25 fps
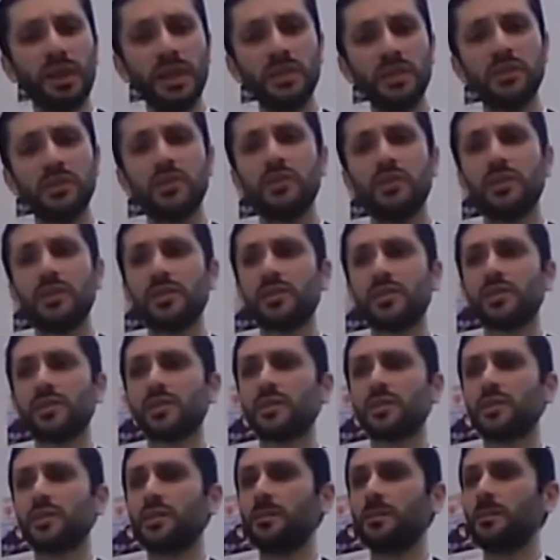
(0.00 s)
into
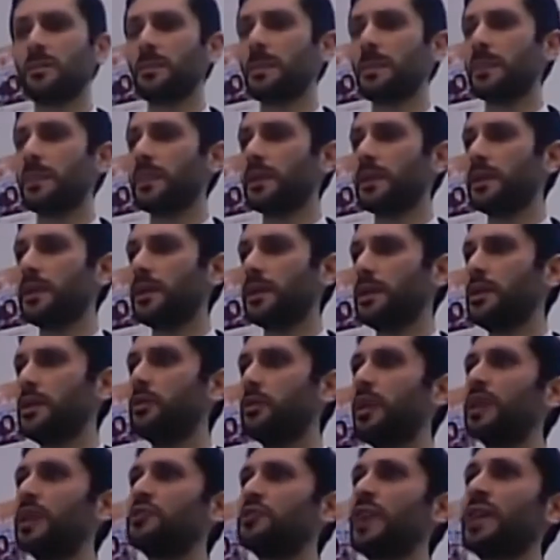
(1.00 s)
this. You
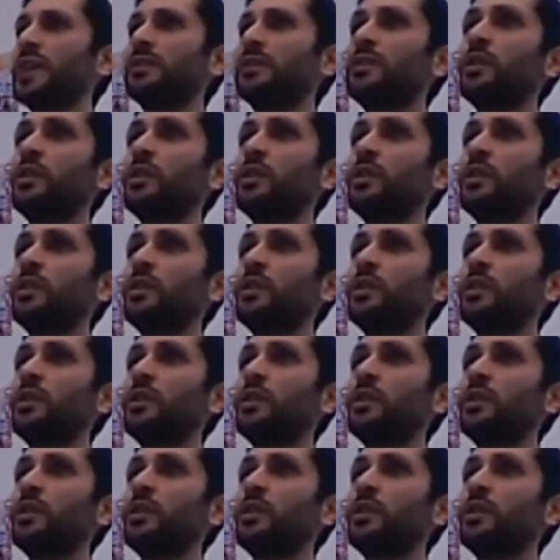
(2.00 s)
want to attract the